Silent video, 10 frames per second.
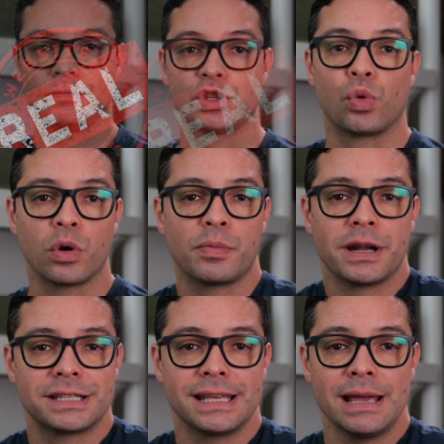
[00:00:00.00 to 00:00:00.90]
So
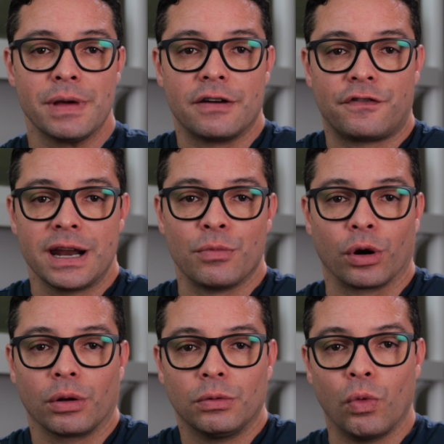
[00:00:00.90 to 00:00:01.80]
WordPress theme and a
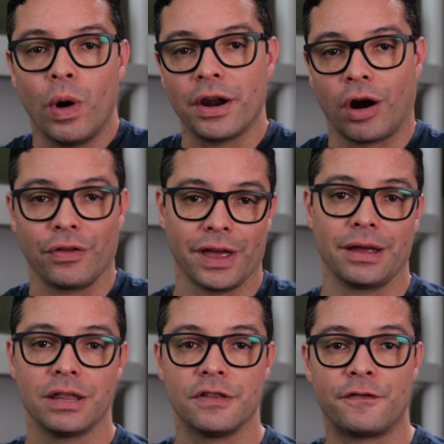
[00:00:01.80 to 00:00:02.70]
framework, what are
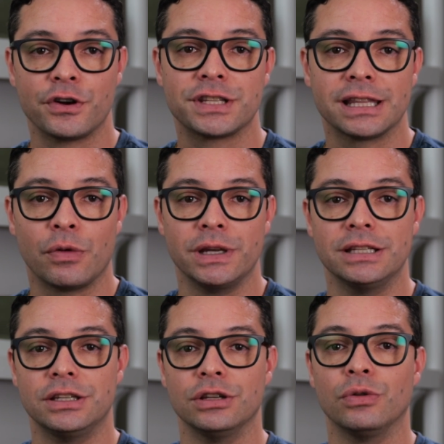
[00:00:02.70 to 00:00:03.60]
they? The first thing that we
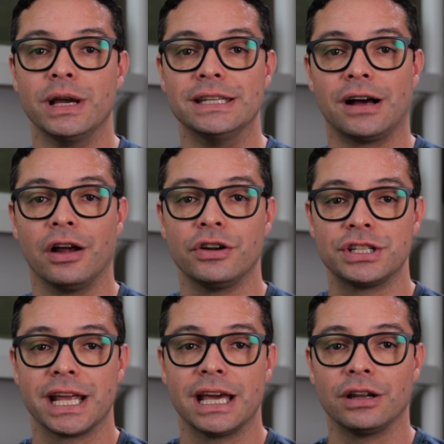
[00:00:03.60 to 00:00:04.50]
need to do is
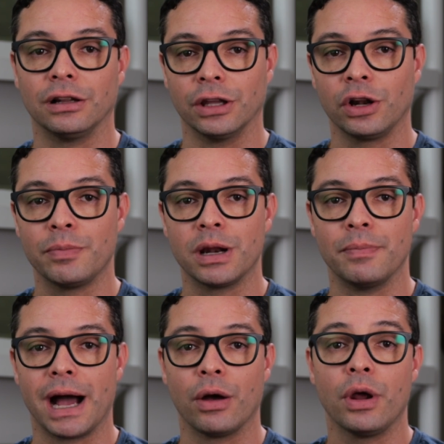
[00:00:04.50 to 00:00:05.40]
understand a little bit
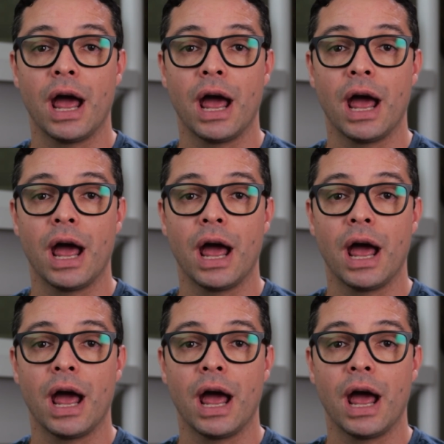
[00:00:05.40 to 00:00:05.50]
about